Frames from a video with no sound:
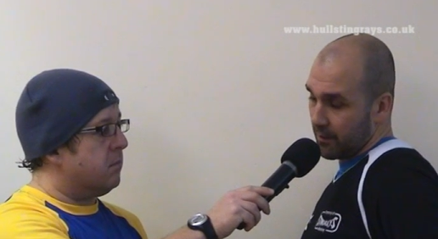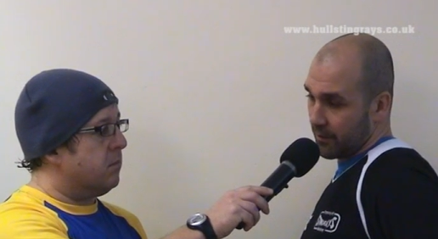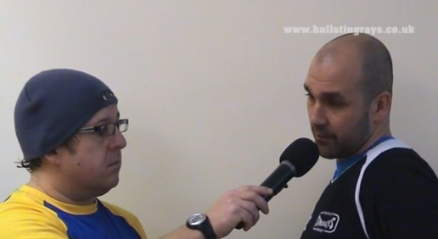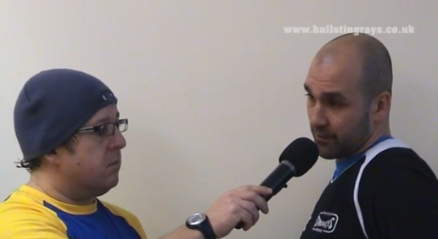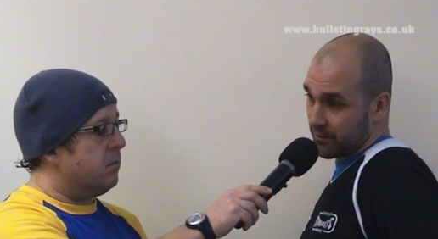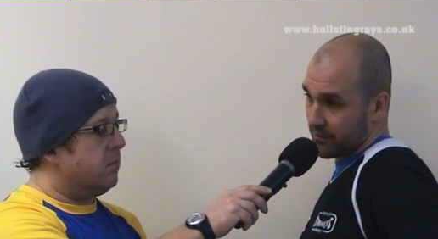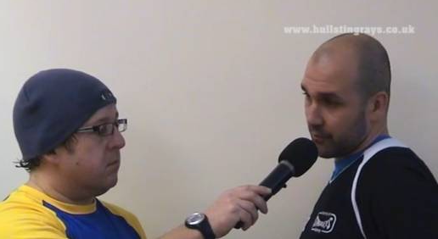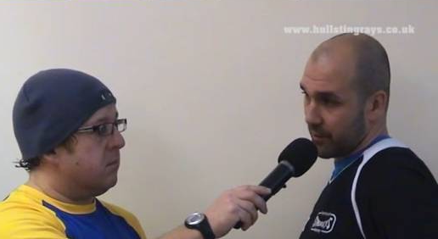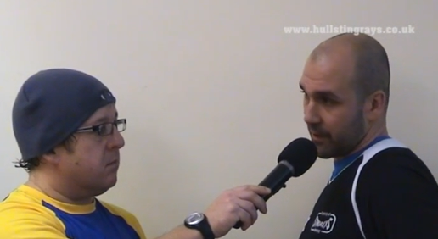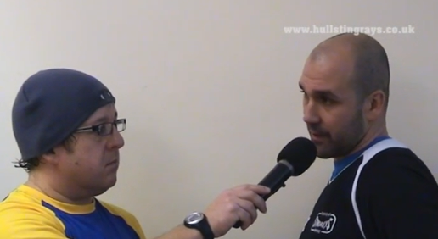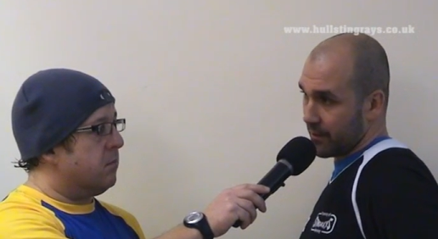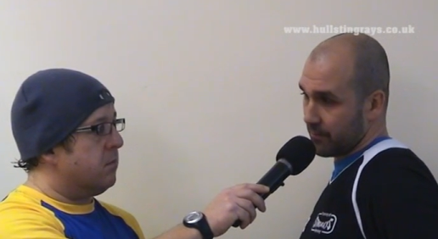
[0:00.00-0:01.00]
Speaker 1: you know, I just
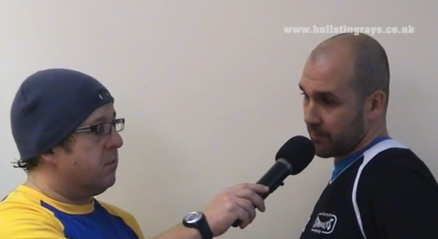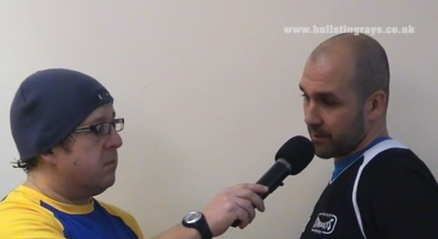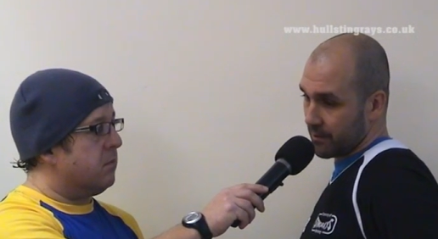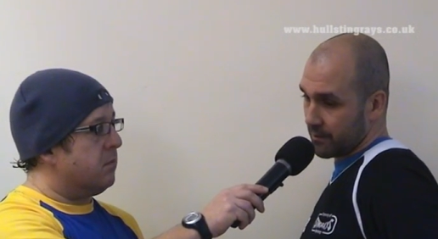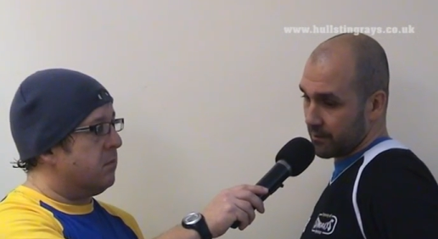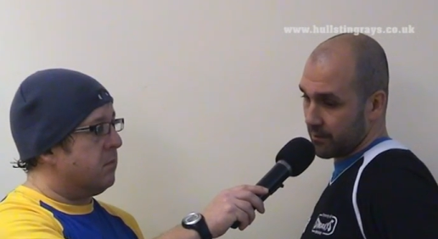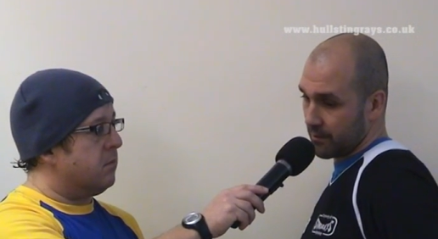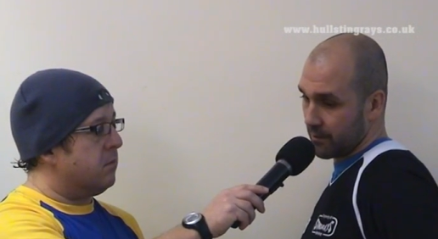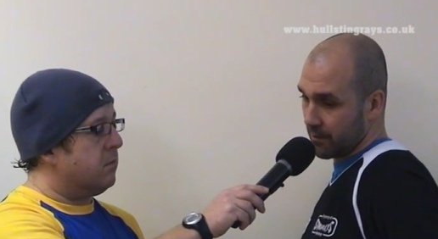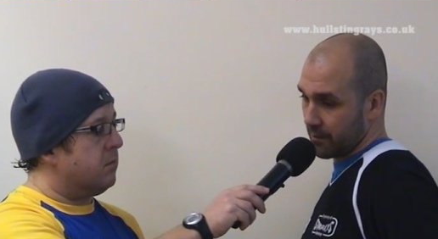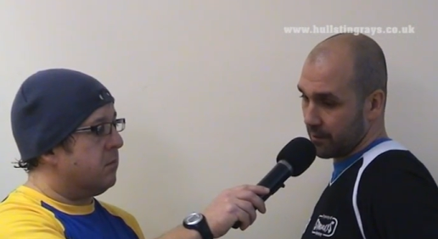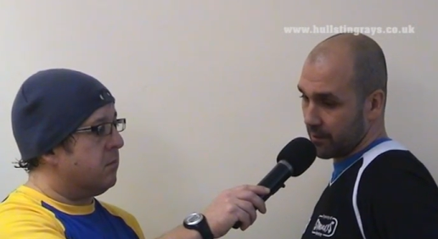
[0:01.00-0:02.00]
went at him and
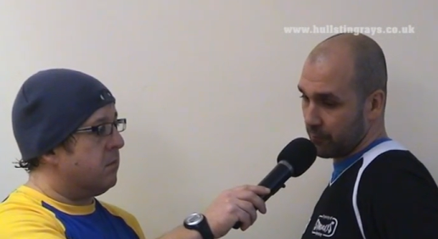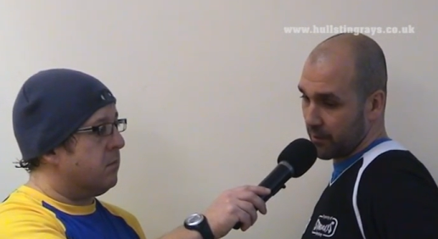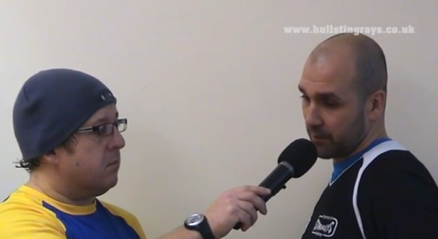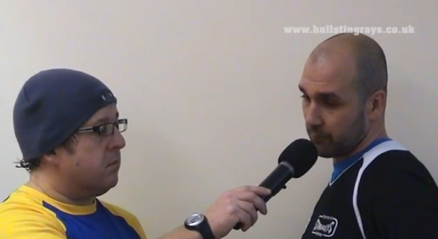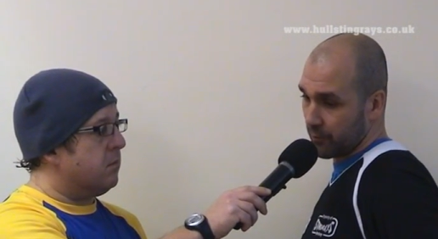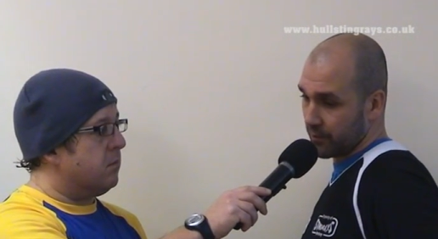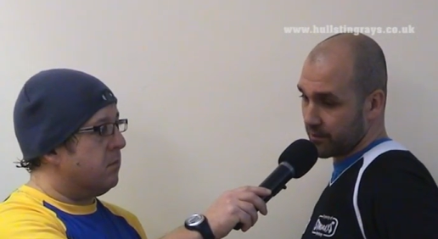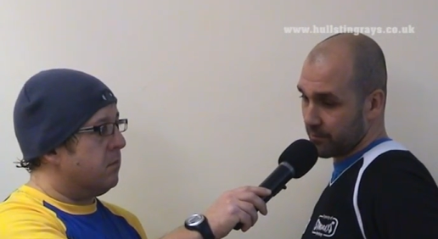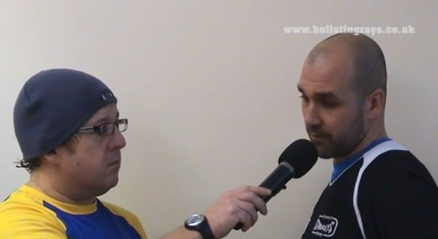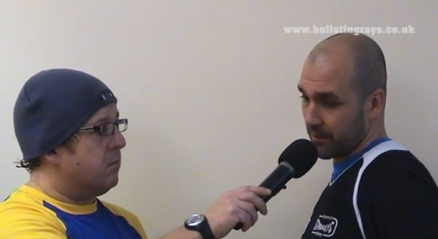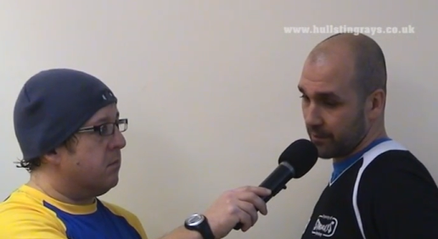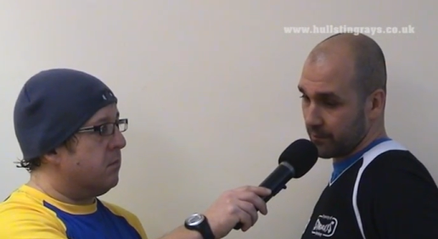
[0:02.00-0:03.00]
then uh, they bean
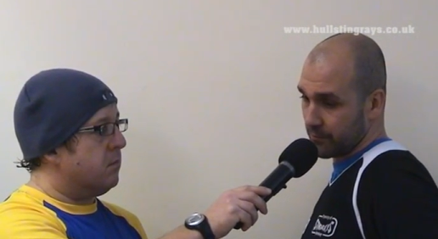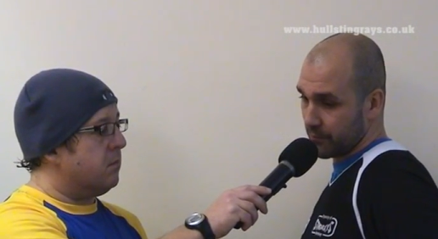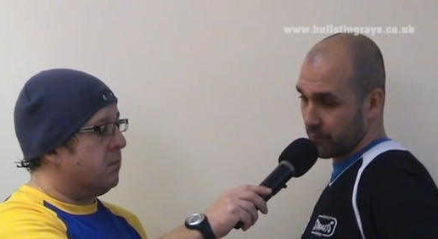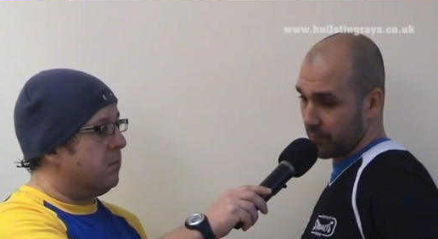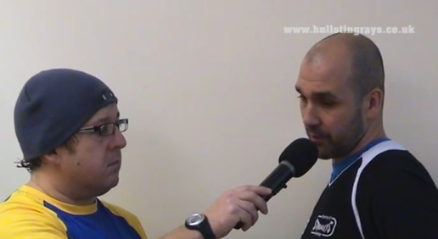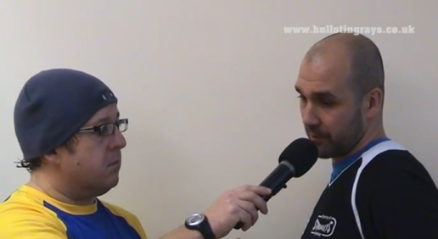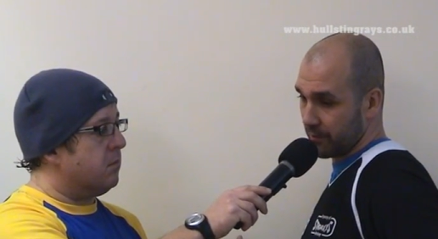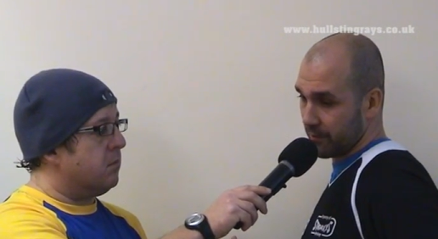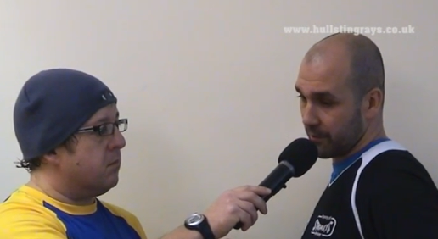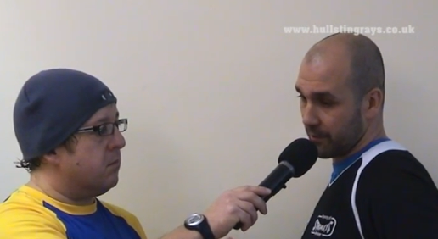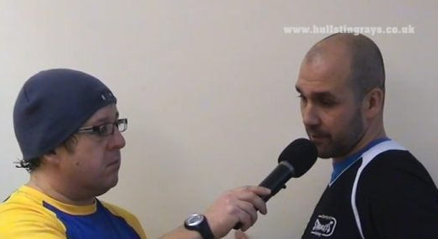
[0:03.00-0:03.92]
punched me and there was no penalty there.